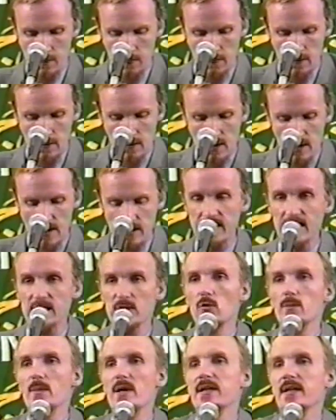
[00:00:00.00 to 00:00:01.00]
Again,
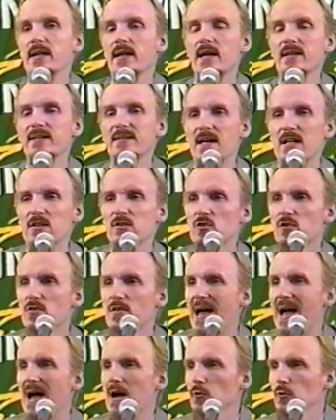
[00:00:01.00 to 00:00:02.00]
remaining attached to the
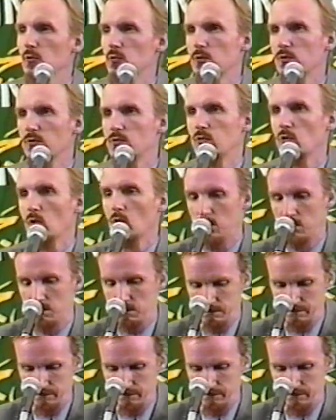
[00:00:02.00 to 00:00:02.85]
outward form,